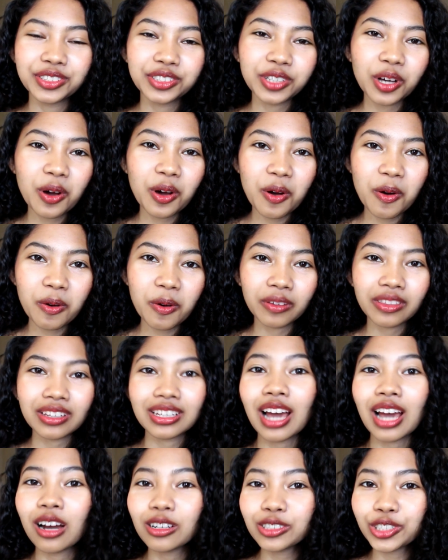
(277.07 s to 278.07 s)
so
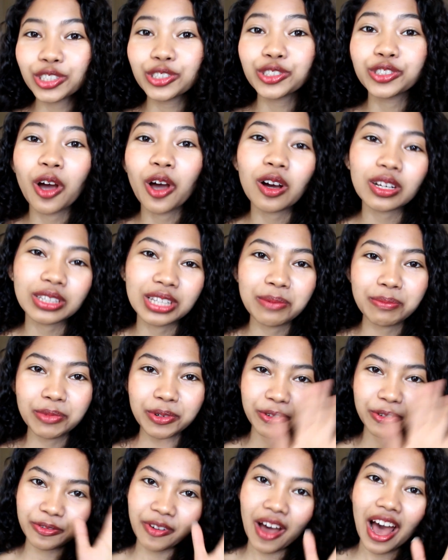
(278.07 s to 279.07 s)
culture shock number
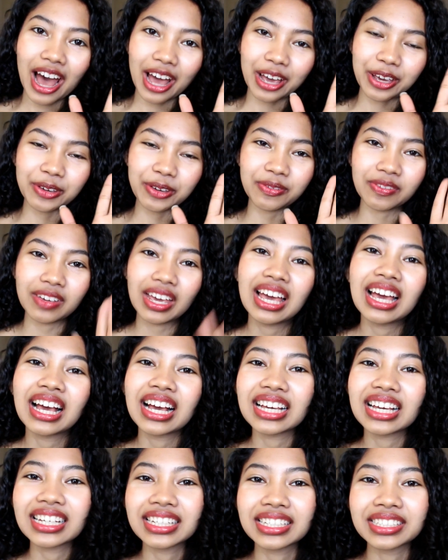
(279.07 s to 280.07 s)
five
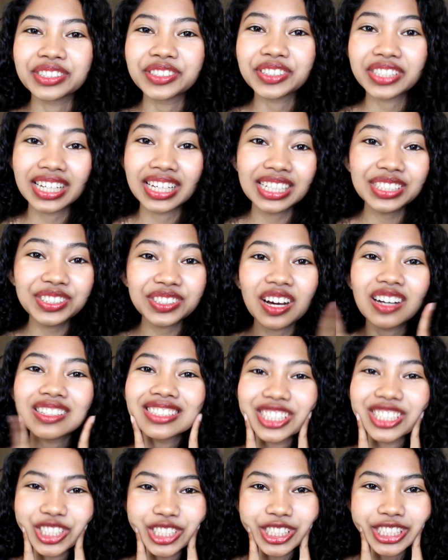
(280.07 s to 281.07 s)
is kiss on the
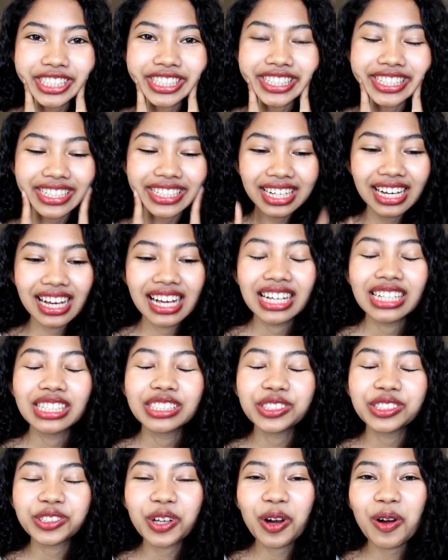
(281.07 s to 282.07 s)
cheek.
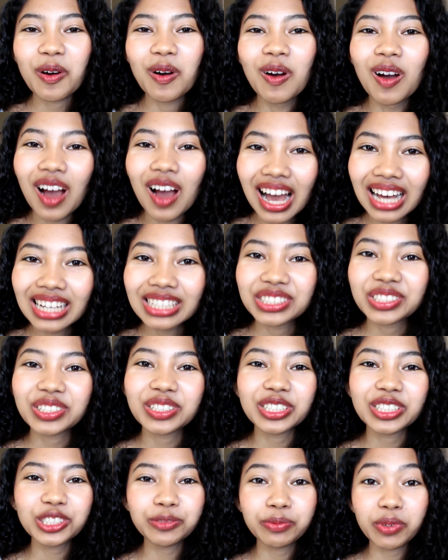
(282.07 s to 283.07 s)
So
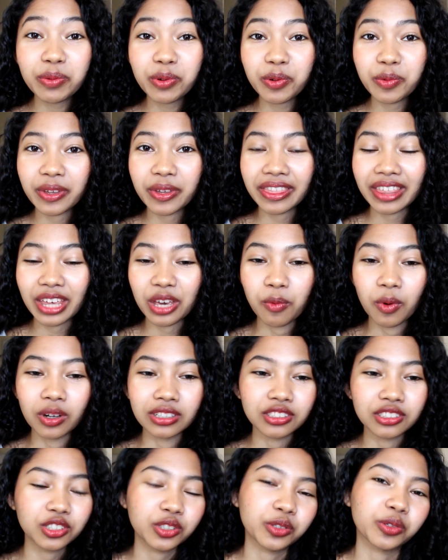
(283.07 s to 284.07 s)
Turkish people, when they
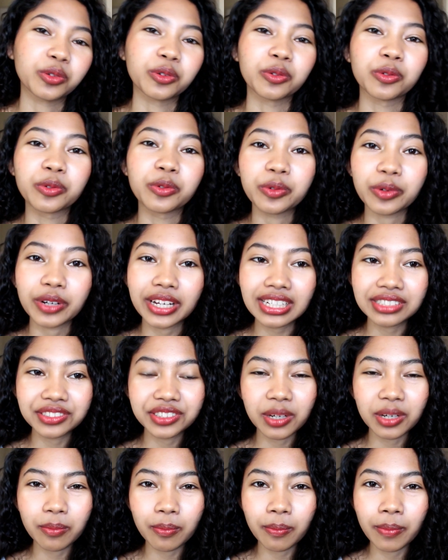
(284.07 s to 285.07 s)
want to greet
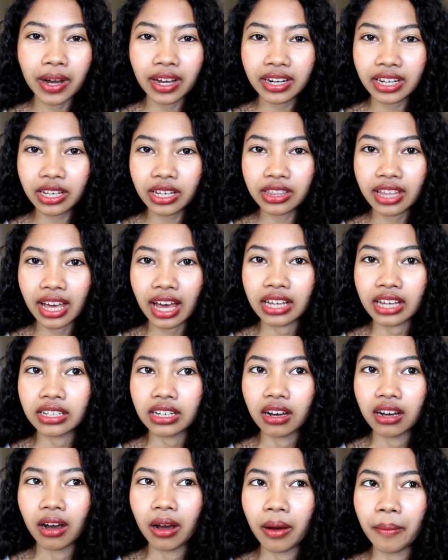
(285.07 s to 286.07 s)
somebody that
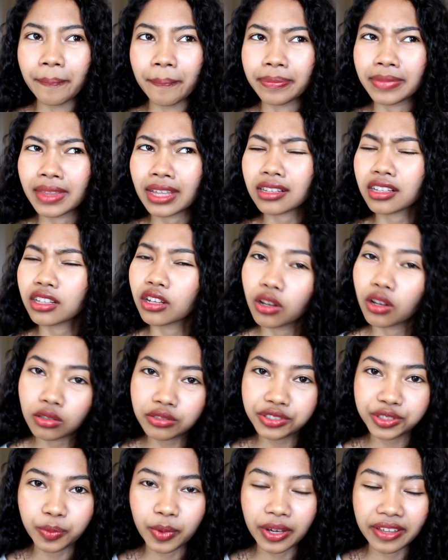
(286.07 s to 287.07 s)

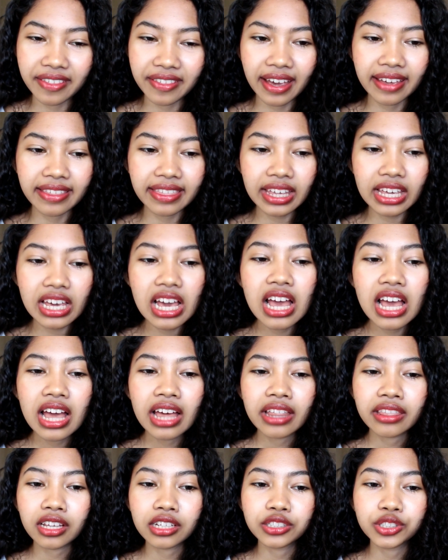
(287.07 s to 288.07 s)
close with, I think
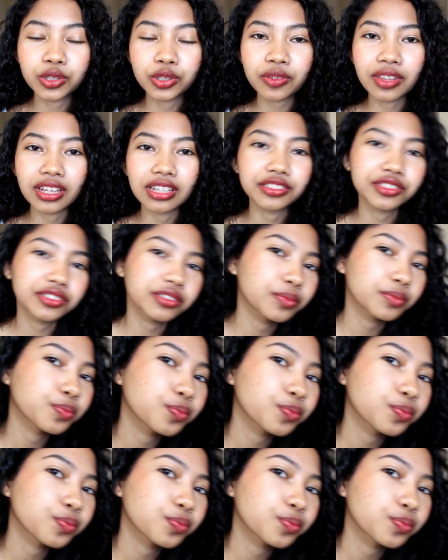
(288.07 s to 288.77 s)
they do this.